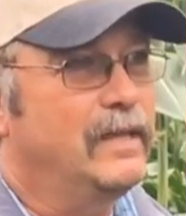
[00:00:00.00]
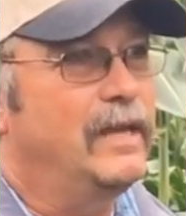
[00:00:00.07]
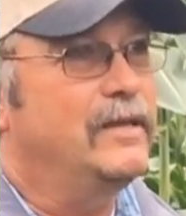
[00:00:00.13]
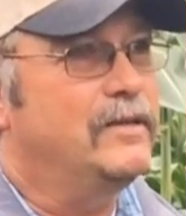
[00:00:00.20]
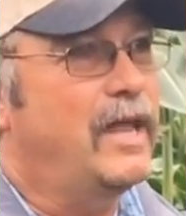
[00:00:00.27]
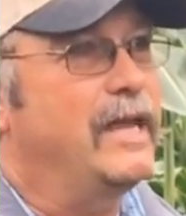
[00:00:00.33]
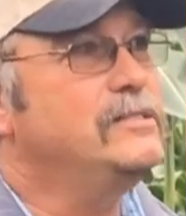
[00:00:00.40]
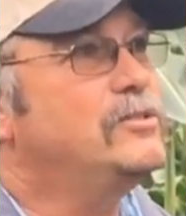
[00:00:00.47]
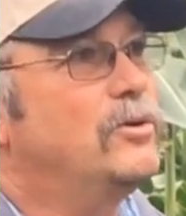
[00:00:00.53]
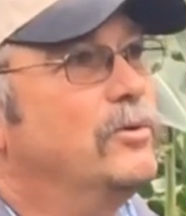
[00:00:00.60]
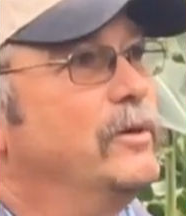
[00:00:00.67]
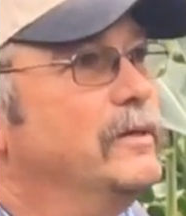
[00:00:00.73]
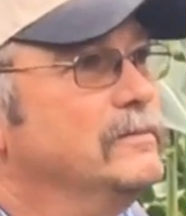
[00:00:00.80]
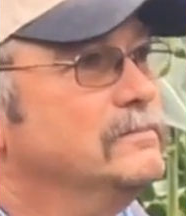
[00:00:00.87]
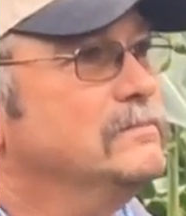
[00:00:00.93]
nice
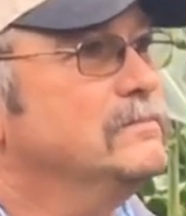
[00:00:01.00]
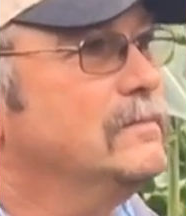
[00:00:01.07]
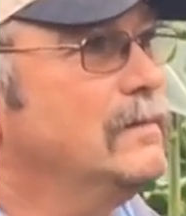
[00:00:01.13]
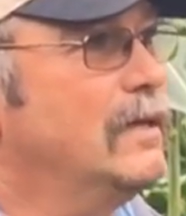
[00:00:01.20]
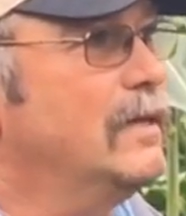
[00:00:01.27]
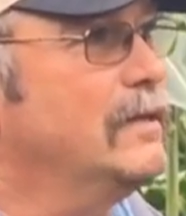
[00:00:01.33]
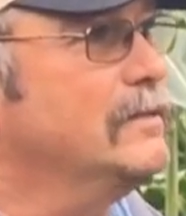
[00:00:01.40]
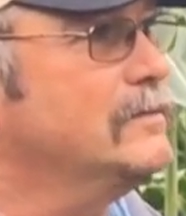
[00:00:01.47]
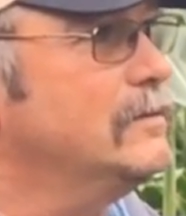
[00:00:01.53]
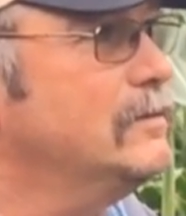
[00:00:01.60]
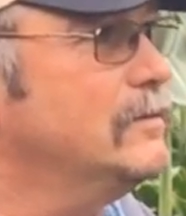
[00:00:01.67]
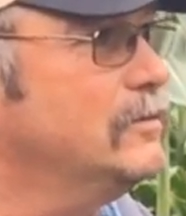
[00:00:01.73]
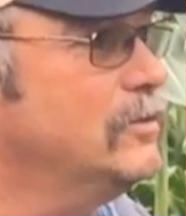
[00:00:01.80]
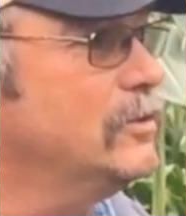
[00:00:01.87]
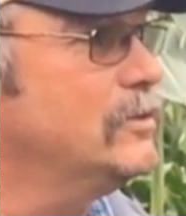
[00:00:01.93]
corn.
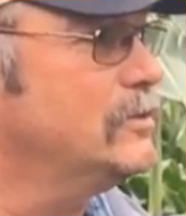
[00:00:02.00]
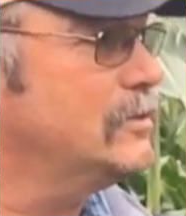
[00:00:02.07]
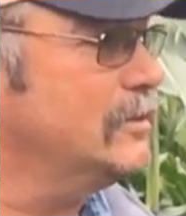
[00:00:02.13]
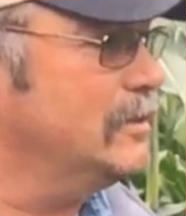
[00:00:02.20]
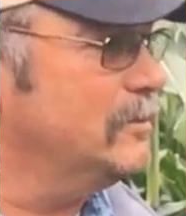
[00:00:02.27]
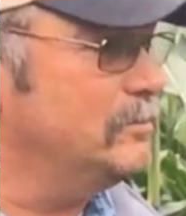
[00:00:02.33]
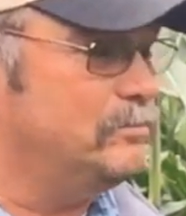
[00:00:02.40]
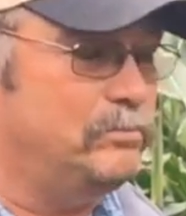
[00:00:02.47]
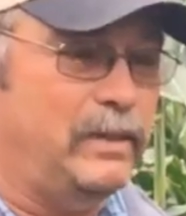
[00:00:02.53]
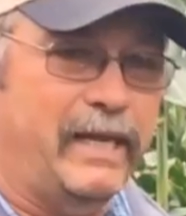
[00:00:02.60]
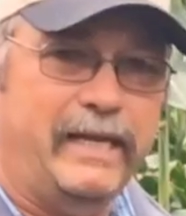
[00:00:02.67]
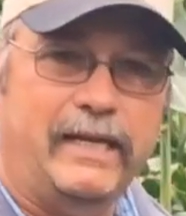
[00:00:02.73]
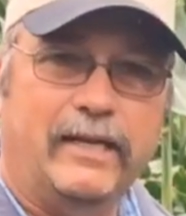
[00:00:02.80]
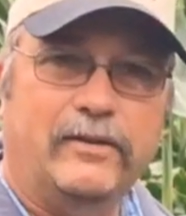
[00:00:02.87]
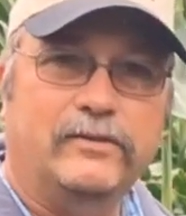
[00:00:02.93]
Looks
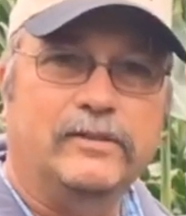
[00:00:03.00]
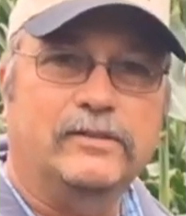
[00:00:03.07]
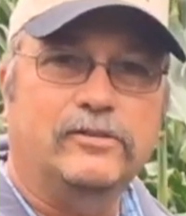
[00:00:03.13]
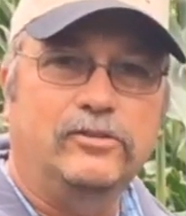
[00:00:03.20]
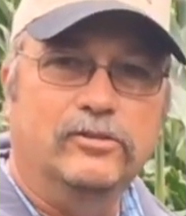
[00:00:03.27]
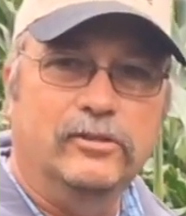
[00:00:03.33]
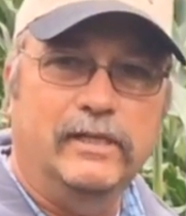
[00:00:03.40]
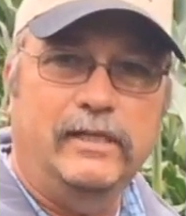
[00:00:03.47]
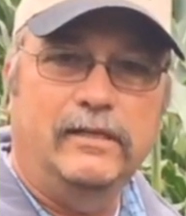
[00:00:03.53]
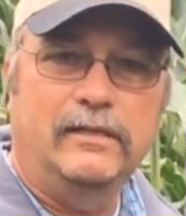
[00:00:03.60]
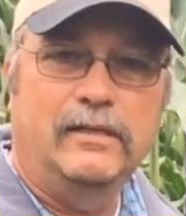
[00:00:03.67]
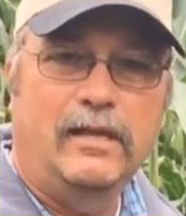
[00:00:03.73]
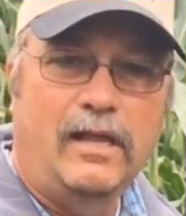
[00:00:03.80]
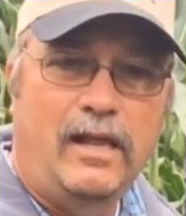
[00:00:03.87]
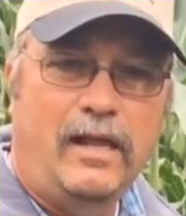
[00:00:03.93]
plant health is good.
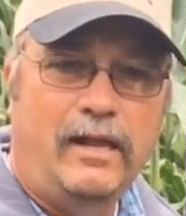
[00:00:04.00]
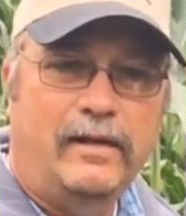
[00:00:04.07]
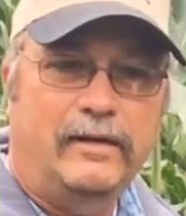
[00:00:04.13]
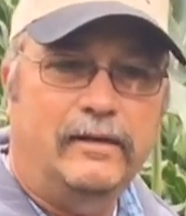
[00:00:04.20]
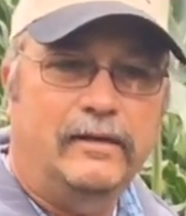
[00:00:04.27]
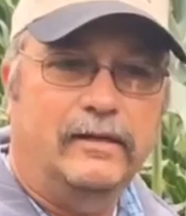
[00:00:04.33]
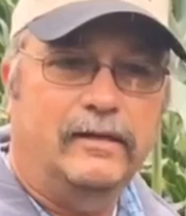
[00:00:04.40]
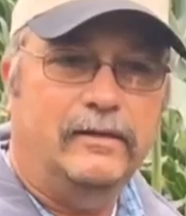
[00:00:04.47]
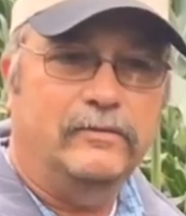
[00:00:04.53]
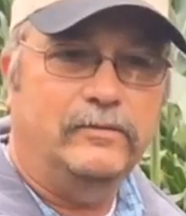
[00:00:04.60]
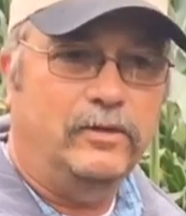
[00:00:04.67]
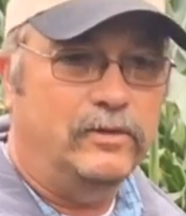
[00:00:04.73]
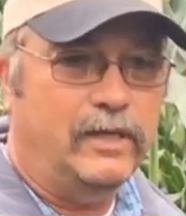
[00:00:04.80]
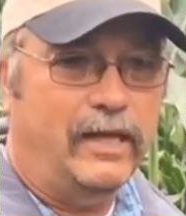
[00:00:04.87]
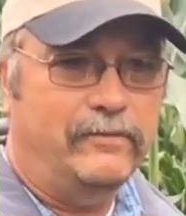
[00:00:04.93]

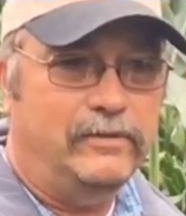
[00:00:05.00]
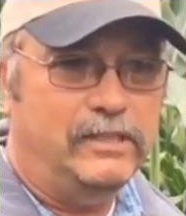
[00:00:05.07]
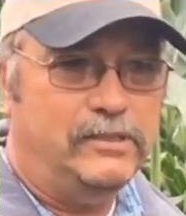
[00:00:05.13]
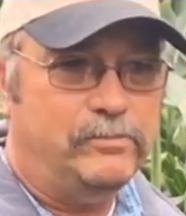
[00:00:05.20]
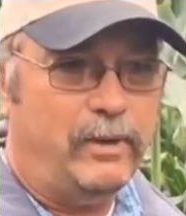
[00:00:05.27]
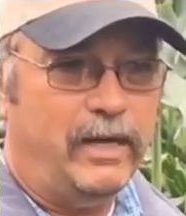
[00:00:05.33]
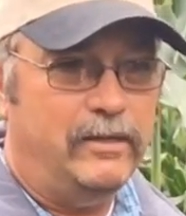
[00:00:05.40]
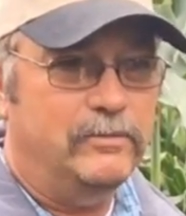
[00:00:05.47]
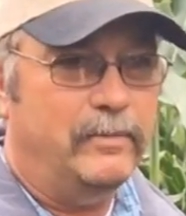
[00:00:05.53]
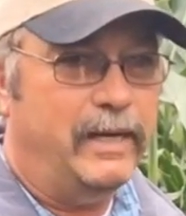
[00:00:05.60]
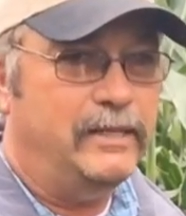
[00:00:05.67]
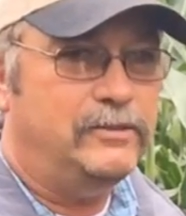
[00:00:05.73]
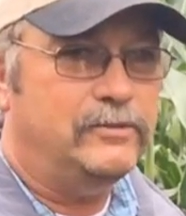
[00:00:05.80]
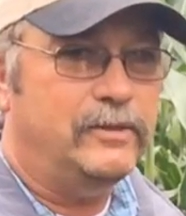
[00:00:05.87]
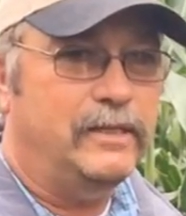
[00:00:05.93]
Don't have any spider
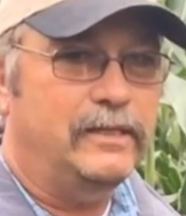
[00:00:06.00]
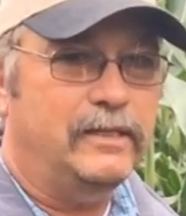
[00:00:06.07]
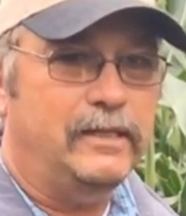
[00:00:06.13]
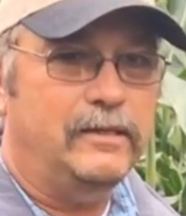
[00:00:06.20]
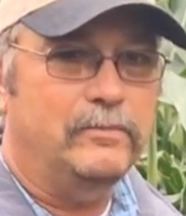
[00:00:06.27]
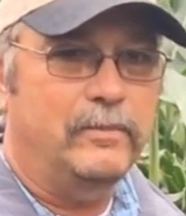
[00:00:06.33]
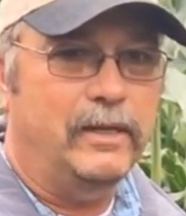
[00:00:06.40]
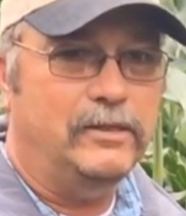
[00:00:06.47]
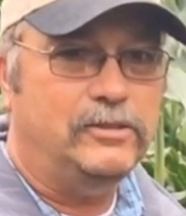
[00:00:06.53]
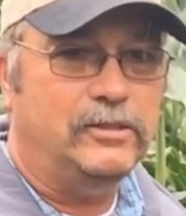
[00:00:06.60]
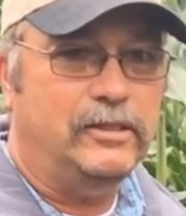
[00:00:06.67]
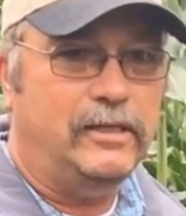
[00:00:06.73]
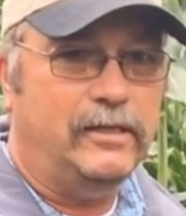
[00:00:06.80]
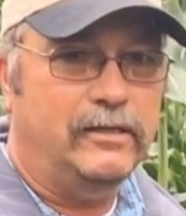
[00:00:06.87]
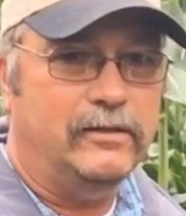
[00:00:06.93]
mites or anything to
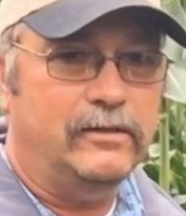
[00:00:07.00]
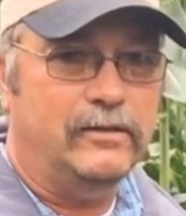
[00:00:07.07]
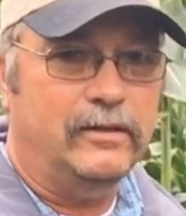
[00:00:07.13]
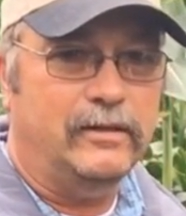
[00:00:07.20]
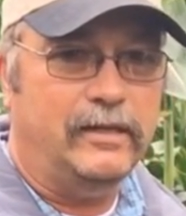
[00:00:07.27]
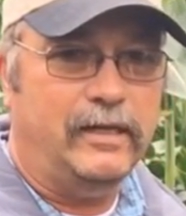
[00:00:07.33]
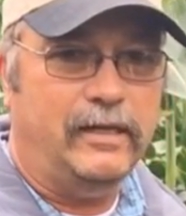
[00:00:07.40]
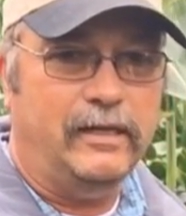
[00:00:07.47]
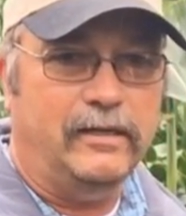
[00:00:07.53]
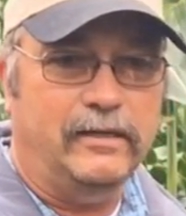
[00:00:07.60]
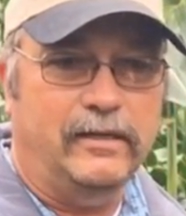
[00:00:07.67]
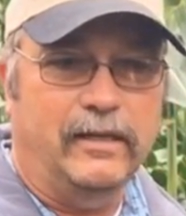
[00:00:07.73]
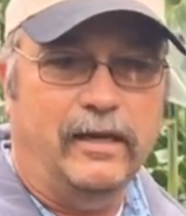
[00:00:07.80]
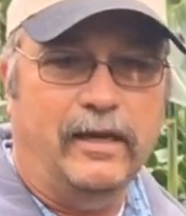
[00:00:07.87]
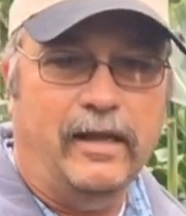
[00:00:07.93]
mention here,
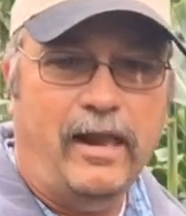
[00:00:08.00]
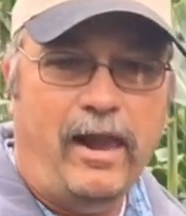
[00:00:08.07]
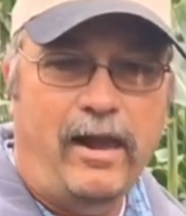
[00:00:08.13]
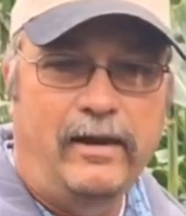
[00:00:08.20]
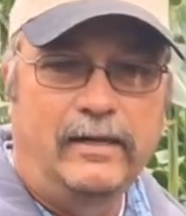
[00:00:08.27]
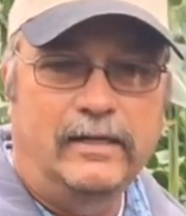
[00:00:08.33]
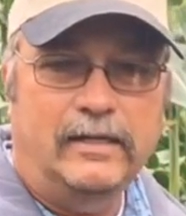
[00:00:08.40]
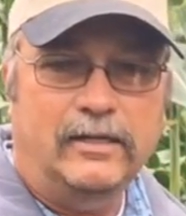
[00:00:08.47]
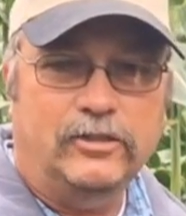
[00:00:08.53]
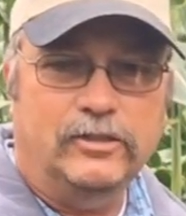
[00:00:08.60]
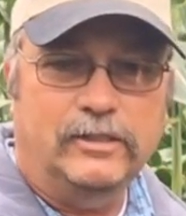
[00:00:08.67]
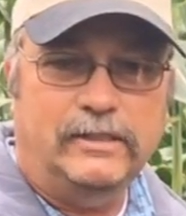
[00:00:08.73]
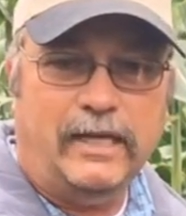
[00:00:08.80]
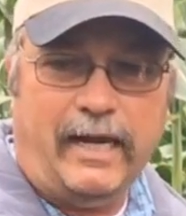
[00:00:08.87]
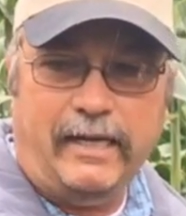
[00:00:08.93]
and a
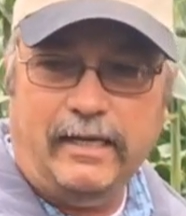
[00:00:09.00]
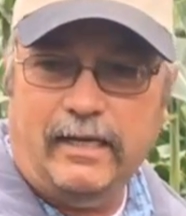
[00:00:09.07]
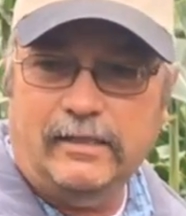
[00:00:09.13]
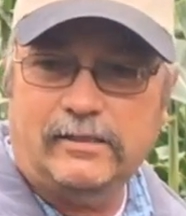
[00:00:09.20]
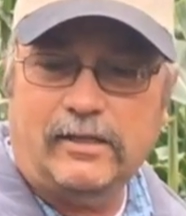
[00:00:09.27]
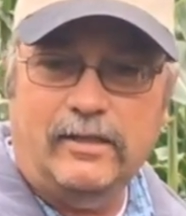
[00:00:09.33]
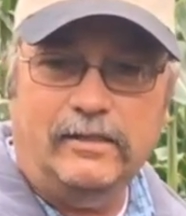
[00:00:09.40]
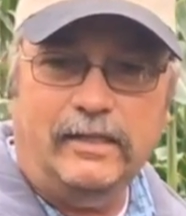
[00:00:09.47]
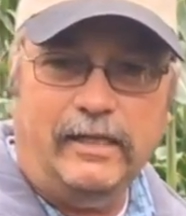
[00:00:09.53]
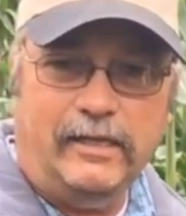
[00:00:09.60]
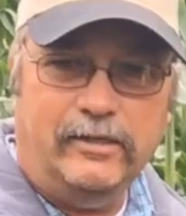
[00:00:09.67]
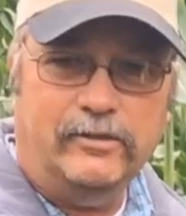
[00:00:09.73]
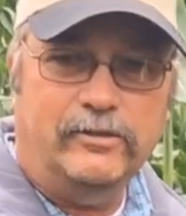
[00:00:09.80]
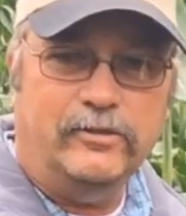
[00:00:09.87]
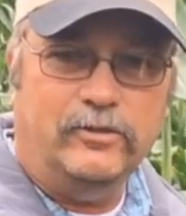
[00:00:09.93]
good tight husk on the
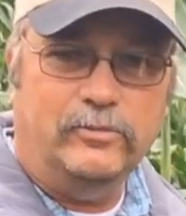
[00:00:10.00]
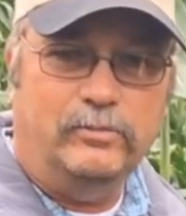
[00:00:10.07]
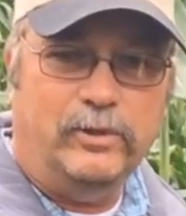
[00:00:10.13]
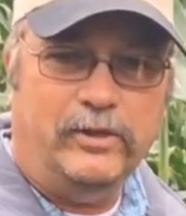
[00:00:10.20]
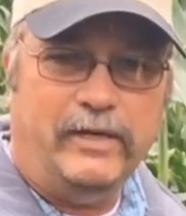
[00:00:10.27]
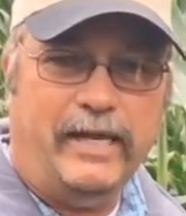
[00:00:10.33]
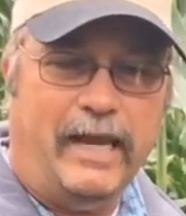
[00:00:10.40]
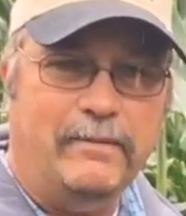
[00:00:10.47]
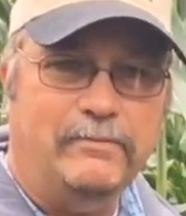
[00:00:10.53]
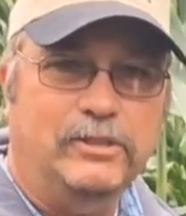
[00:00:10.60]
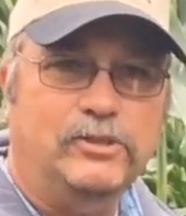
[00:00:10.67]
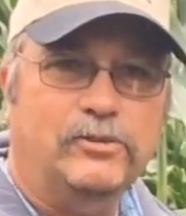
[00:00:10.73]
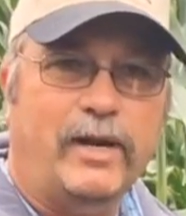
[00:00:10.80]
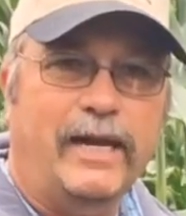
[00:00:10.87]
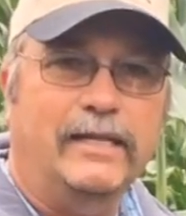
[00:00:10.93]
ear, no bird
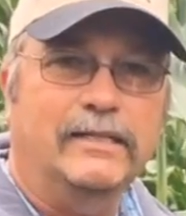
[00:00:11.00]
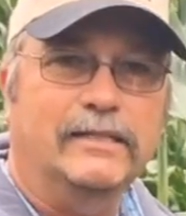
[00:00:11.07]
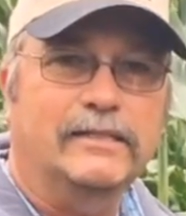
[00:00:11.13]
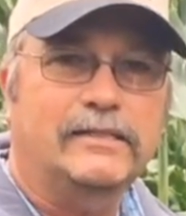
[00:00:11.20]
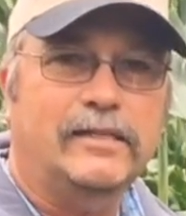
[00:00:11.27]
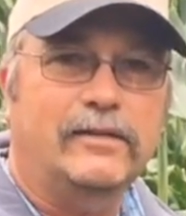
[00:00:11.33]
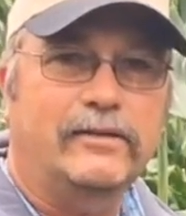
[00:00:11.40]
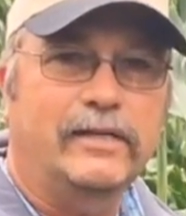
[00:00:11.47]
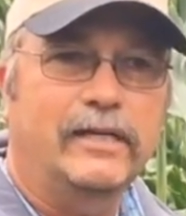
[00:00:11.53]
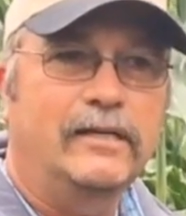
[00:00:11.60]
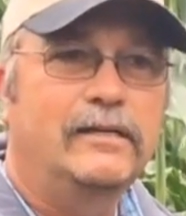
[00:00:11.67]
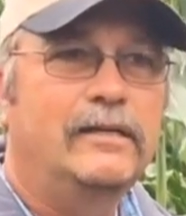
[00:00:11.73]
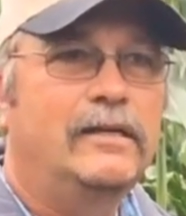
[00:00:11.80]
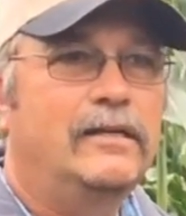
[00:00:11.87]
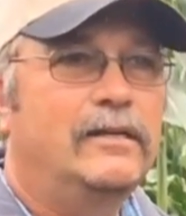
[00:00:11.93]
damage right in this area.
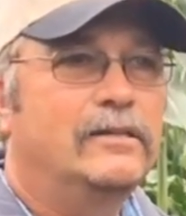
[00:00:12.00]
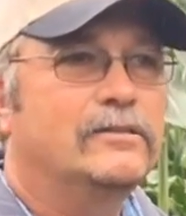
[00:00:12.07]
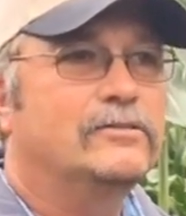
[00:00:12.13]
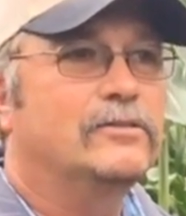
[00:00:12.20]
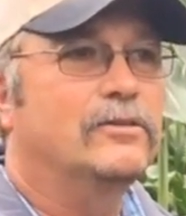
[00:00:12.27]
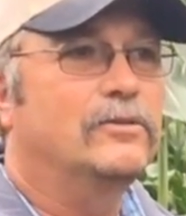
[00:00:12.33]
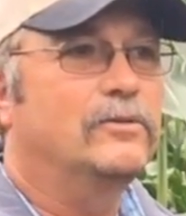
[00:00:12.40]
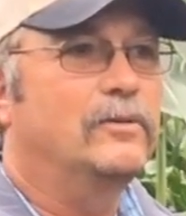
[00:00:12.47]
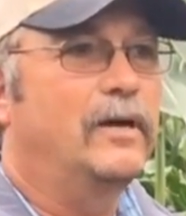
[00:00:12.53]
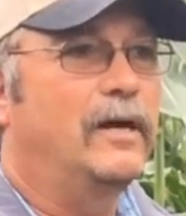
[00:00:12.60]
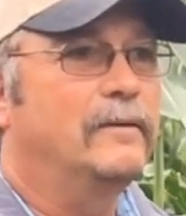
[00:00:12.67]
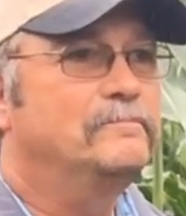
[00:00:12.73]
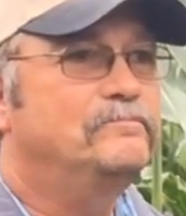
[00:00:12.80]
So